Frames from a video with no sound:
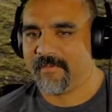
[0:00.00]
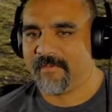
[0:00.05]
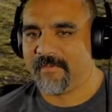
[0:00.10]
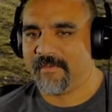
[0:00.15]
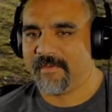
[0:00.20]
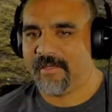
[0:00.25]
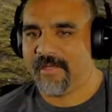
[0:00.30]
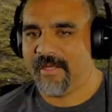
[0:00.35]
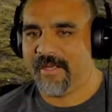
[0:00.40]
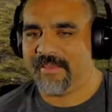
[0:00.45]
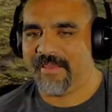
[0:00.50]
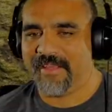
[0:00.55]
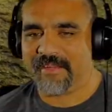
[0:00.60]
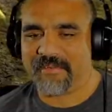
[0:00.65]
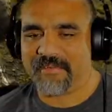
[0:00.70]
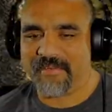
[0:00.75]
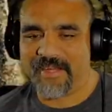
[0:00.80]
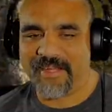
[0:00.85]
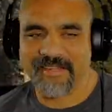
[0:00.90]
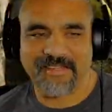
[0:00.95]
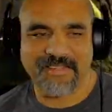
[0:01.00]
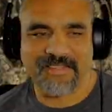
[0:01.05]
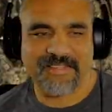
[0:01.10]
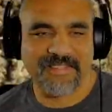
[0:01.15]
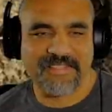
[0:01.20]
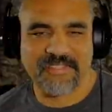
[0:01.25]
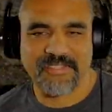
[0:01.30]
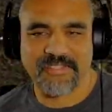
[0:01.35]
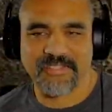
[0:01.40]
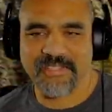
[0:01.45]
Yeah, like right on
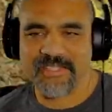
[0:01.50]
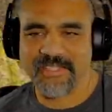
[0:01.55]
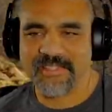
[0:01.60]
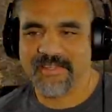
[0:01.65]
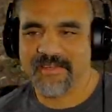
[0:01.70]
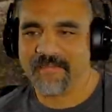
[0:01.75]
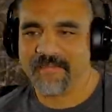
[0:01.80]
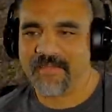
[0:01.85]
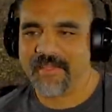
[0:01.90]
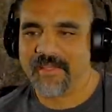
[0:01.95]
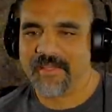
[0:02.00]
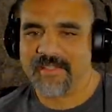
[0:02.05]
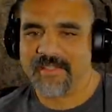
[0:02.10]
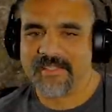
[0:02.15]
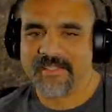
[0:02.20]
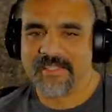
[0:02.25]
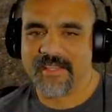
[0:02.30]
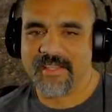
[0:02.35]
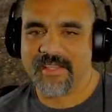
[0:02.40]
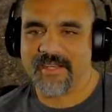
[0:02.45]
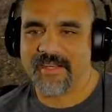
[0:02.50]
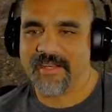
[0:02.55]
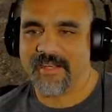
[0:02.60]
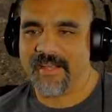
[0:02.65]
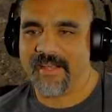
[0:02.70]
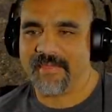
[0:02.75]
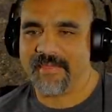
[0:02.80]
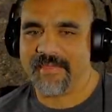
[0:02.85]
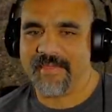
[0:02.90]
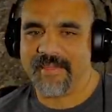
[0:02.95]
the tree. So then
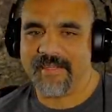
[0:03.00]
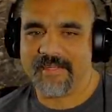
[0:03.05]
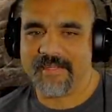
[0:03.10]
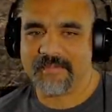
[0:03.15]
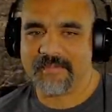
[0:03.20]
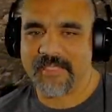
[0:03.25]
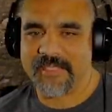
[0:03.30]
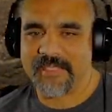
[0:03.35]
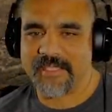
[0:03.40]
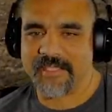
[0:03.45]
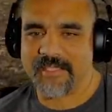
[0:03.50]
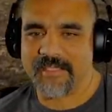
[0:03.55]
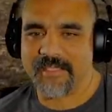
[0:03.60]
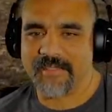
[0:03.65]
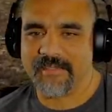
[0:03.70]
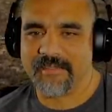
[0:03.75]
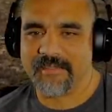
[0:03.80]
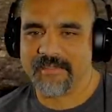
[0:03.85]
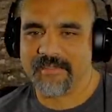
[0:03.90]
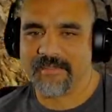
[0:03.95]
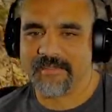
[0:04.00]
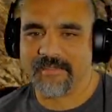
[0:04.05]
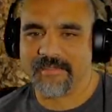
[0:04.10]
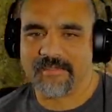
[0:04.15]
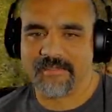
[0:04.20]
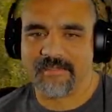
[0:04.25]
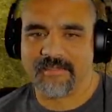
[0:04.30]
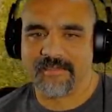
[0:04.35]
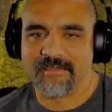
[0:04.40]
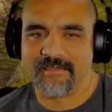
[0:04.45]
I think I'm just going to...
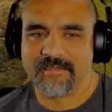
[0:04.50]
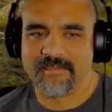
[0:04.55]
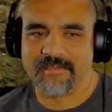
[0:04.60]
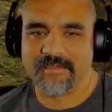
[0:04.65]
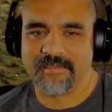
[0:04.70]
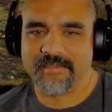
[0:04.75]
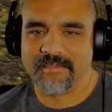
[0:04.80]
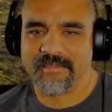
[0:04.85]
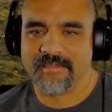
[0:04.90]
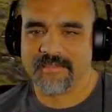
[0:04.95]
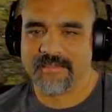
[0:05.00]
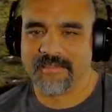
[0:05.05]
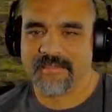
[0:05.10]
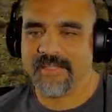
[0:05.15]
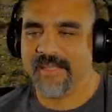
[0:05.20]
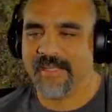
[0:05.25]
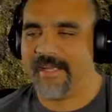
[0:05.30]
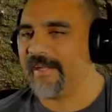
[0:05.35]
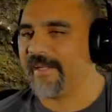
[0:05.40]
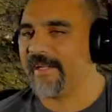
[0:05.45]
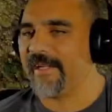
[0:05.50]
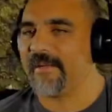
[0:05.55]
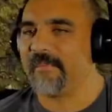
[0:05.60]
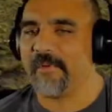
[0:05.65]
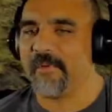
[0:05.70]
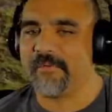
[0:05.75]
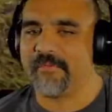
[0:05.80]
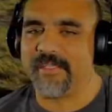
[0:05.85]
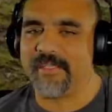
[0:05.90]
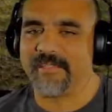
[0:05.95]
Yeah, I got to
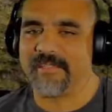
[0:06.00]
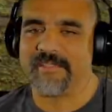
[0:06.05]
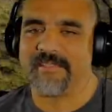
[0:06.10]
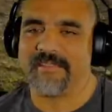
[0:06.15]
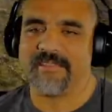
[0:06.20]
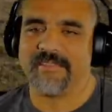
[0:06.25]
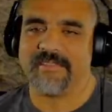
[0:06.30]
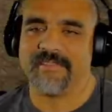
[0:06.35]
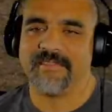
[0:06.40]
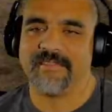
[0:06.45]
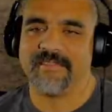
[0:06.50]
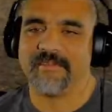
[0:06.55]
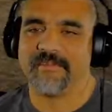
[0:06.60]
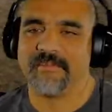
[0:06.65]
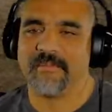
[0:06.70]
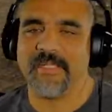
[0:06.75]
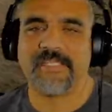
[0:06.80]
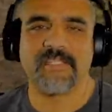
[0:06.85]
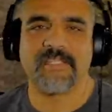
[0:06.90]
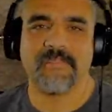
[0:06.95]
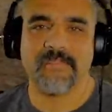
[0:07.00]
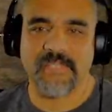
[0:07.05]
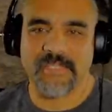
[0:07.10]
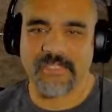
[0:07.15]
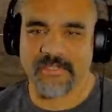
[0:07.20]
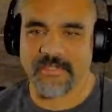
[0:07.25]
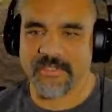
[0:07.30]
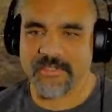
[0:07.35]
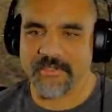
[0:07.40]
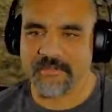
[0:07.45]
move it. Waste of
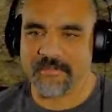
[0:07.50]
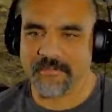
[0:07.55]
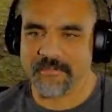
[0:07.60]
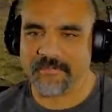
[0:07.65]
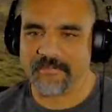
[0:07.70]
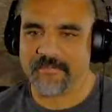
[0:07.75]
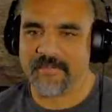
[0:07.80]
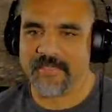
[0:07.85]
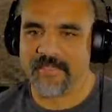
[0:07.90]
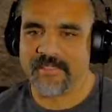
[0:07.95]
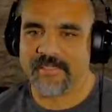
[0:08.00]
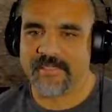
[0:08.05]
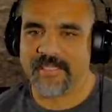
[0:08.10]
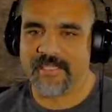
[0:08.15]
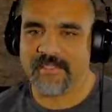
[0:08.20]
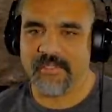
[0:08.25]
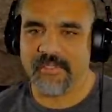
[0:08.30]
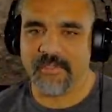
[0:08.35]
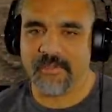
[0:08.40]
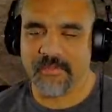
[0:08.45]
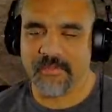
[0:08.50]
material. Take two.